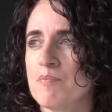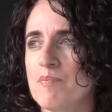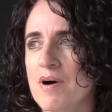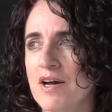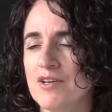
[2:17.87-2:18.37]

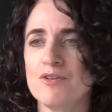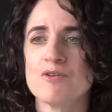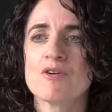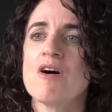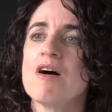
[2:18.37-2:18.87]
but you
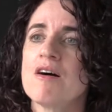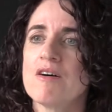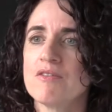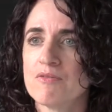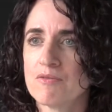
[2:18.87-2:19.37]

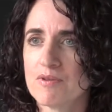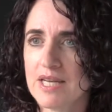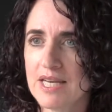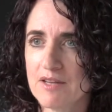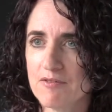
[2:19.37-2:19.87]
can't
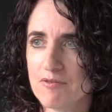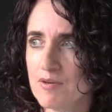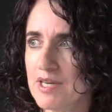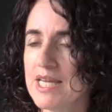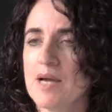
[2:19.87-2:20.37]
really
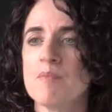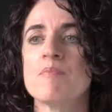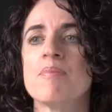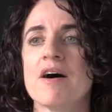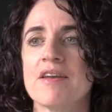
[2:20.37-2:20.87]
fully
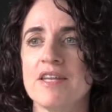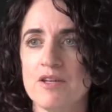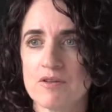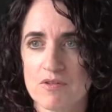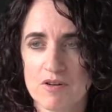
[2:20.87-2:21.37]
embody
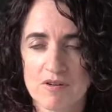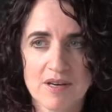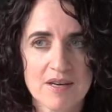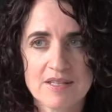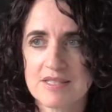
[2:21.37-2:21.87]
your own
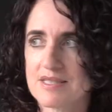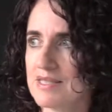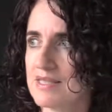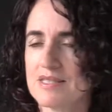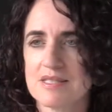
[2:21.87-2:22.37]
lust
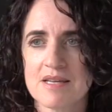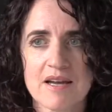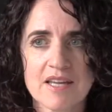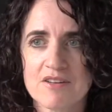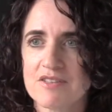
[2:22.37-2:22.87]
and
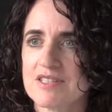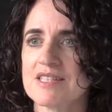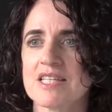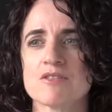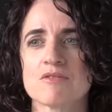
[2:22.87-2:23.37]
desire and
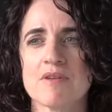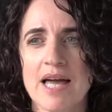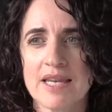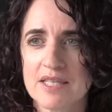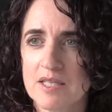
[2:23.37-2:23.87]

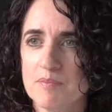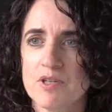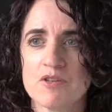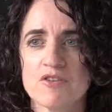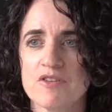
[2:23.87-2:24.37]
sexuality
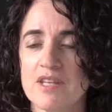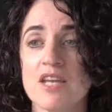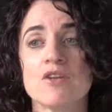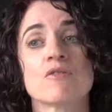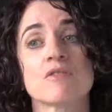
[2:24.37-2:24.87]
because
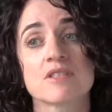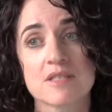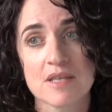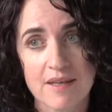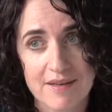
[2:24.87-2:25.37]
then you're a
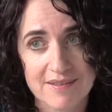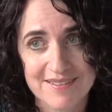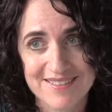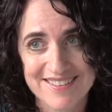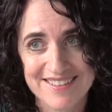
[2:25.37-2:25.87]
slut
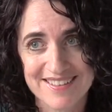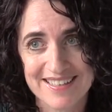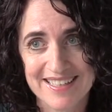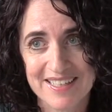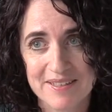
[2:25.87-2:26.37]

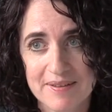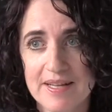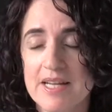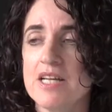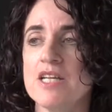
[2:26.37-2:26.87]
suddenly.
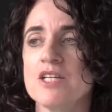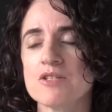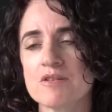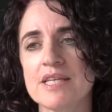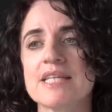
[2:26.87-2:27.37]

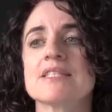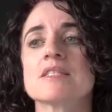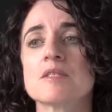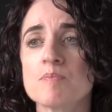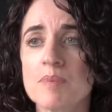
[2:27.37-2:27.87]
So that
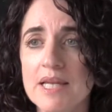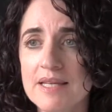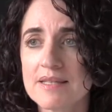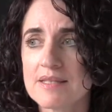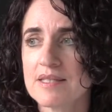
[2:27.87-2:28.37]

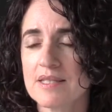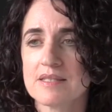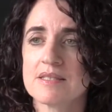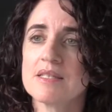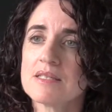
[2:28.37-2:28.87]
split
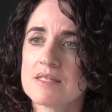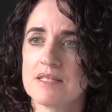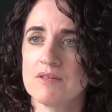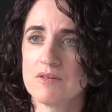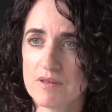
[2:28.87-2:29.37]
exists
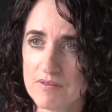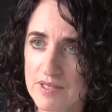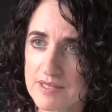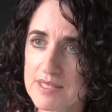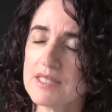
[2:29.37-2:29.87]
in all of
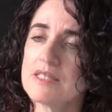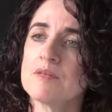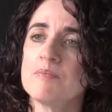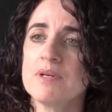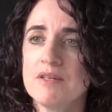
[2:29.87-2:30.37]
us, and it's a
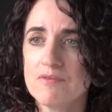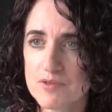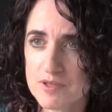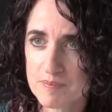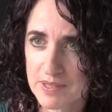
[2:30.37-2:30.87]
painful
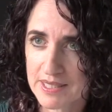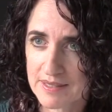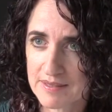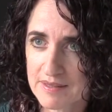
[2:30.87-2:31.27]
split.